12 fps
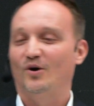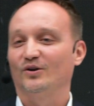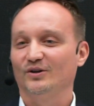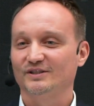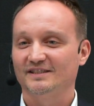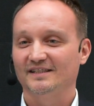
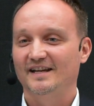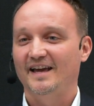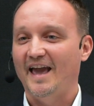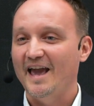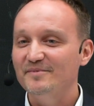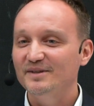products,
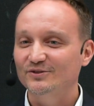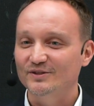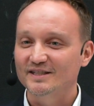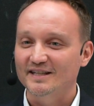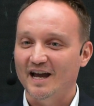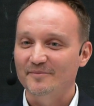aiming to
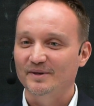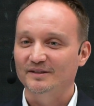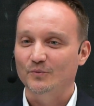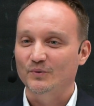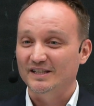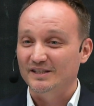design
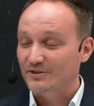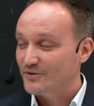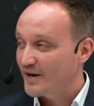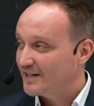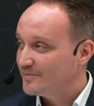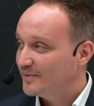it with
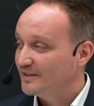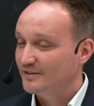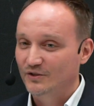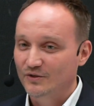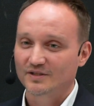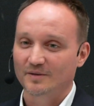incredible
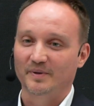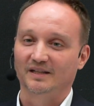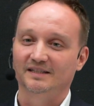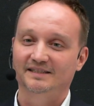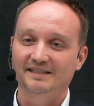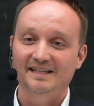
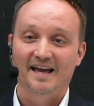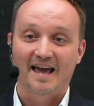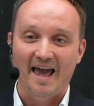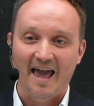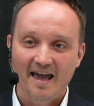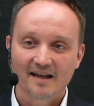usability
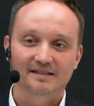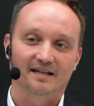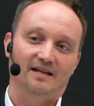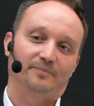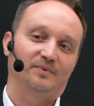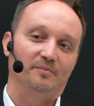and
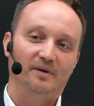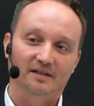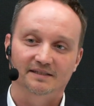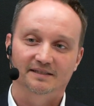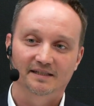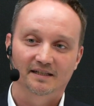
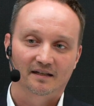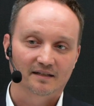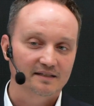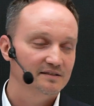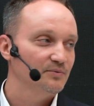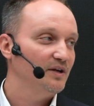adaptability
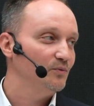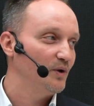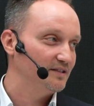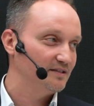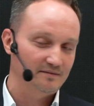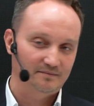like the
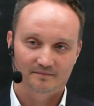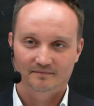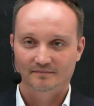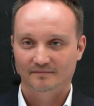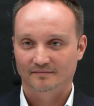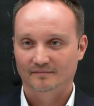railways,
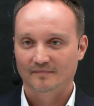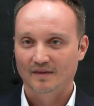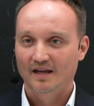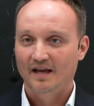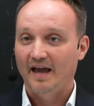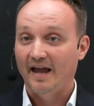
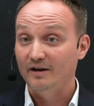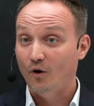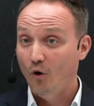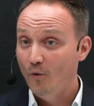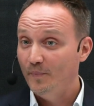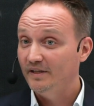and
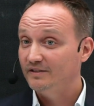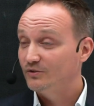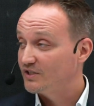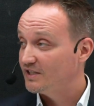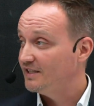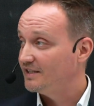hoping to
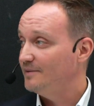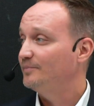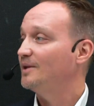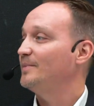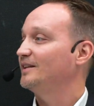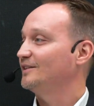see it
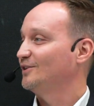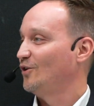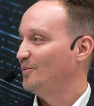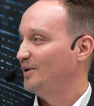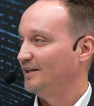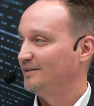implemented
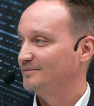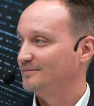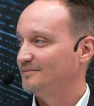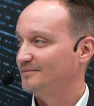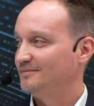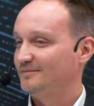globally.
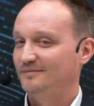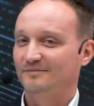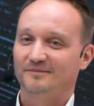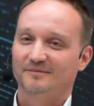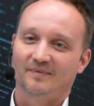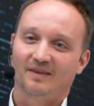
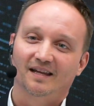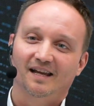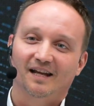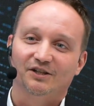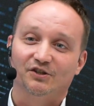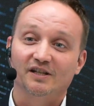
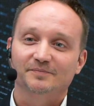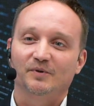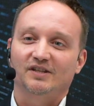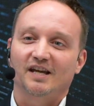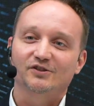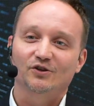
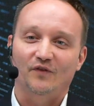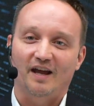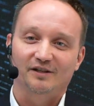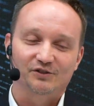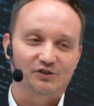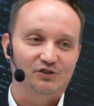Transportation of
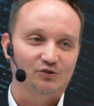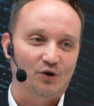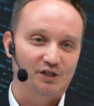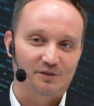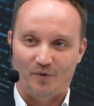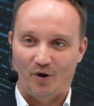energy
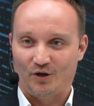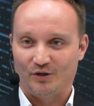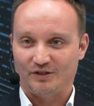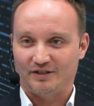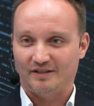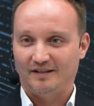storage
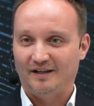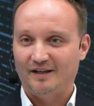products